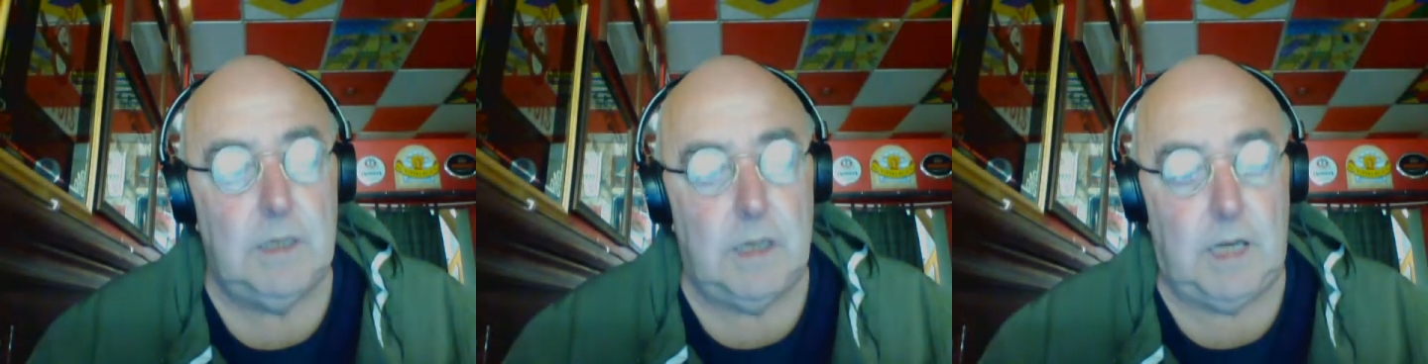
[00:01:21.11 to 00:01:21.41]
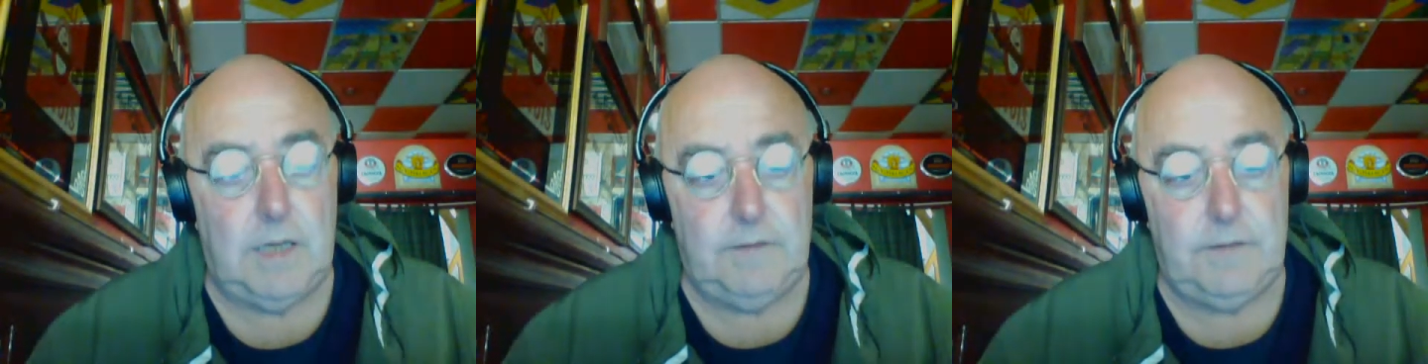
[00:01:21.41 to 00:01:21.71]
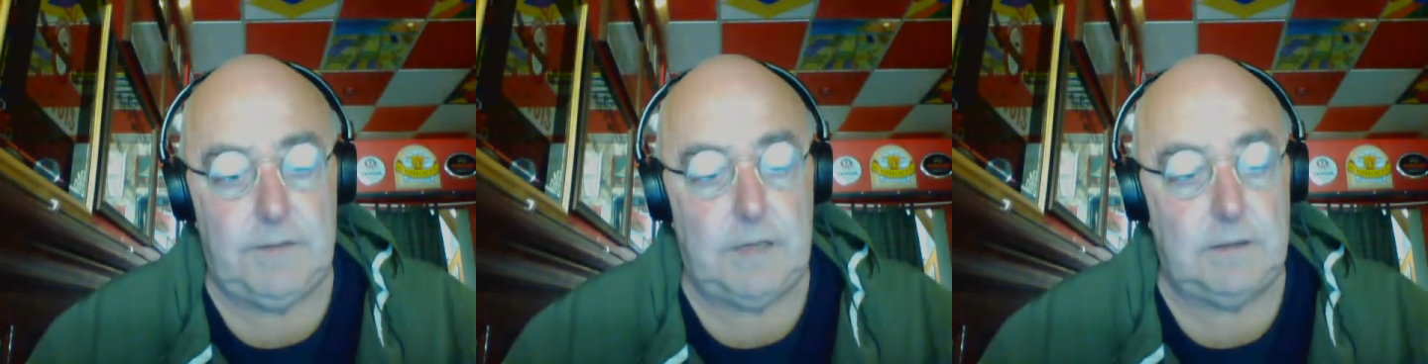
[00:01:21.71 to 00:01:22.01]
I
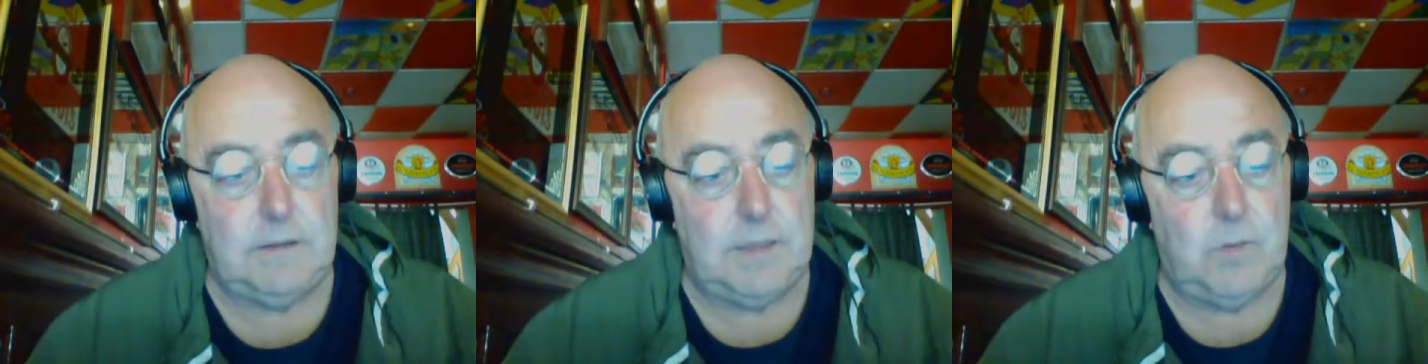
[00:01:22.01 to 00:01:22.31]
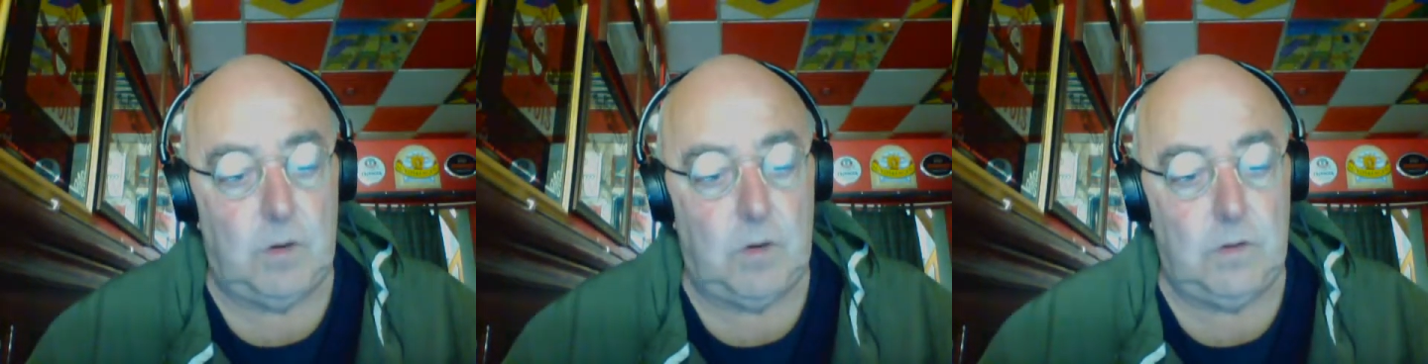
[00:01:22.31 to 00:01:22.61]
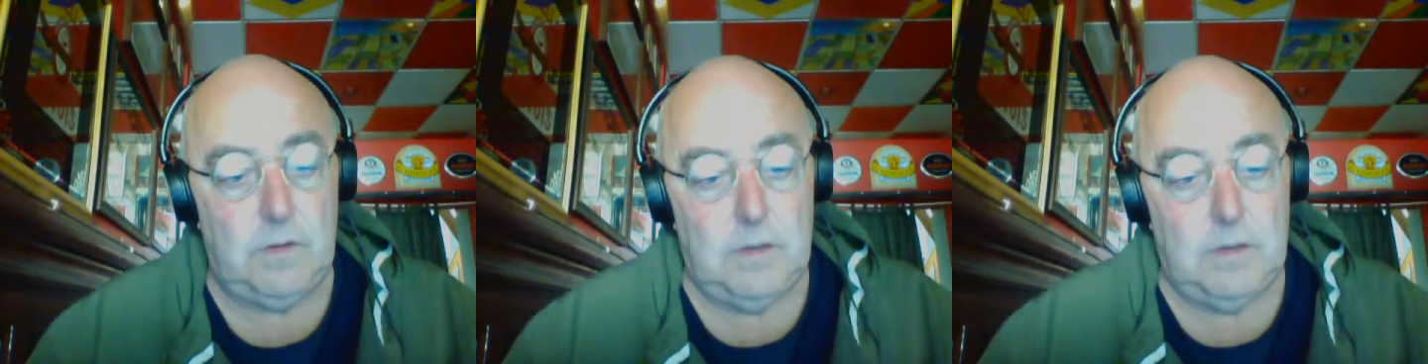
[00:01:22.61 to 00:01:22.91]
thanked them all
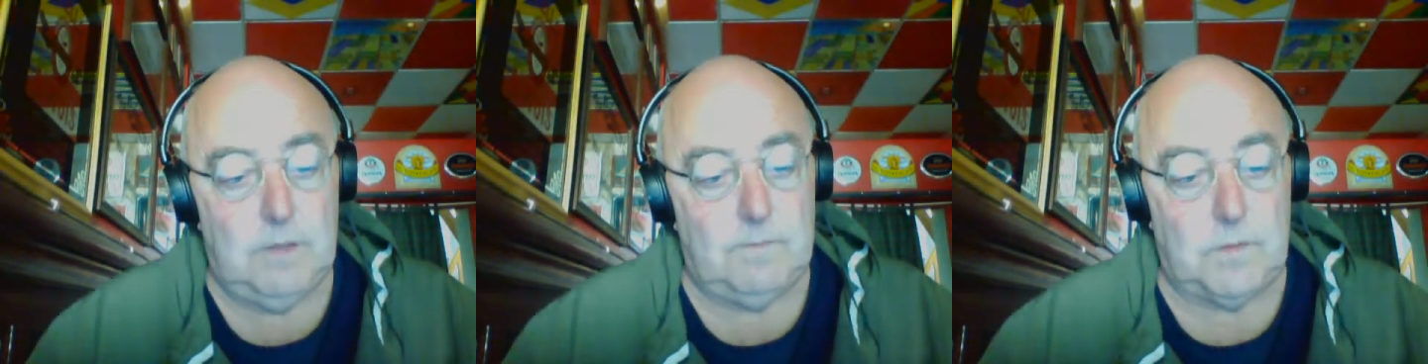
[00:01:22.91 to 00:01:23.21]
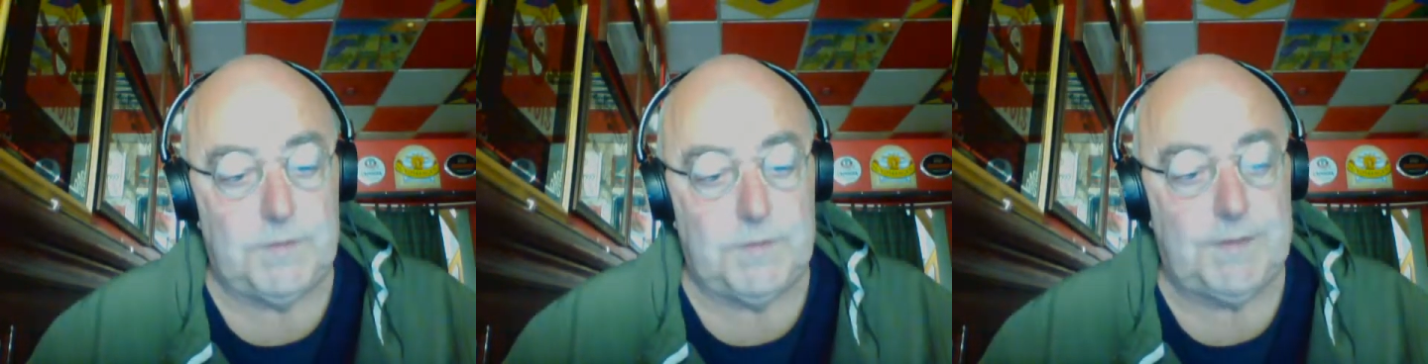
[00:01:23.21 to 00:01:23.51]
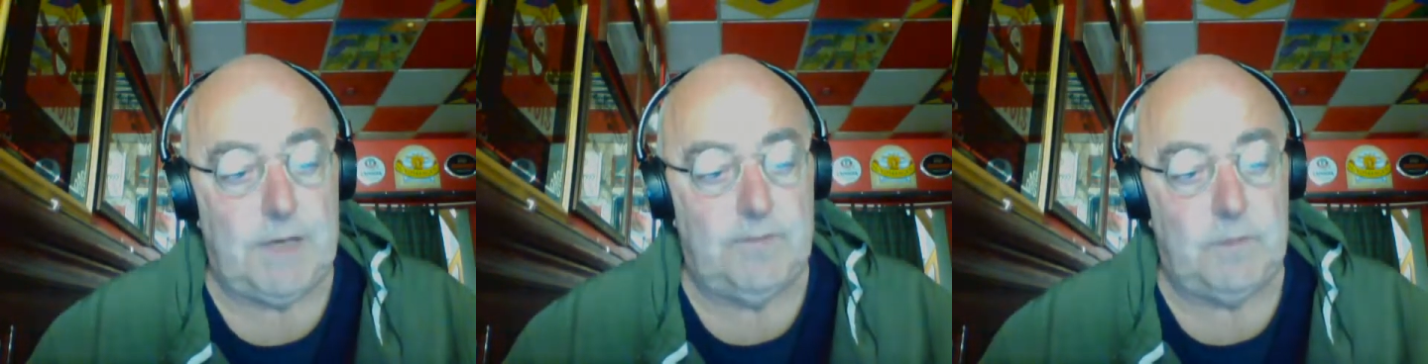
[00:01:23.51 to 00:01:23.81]
for
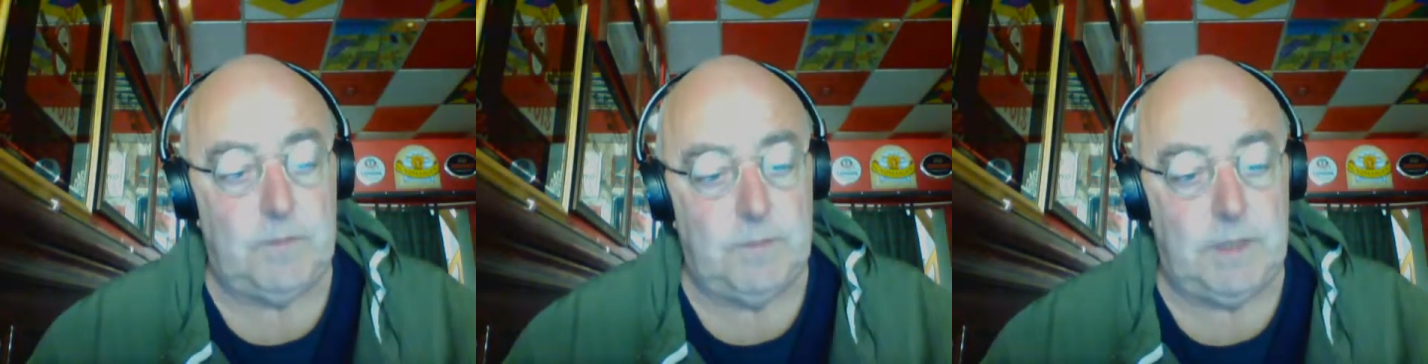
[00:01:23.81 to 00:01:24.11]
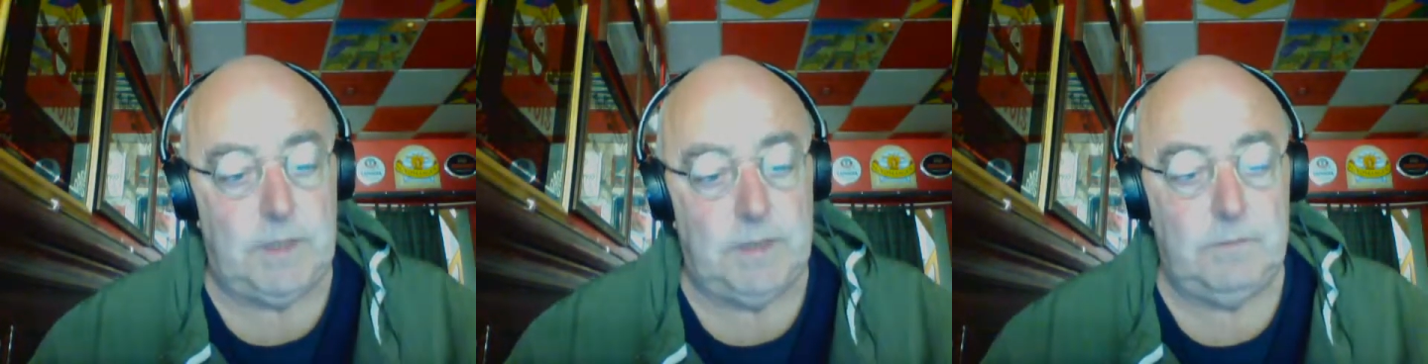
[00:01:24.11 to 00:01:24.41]
saving me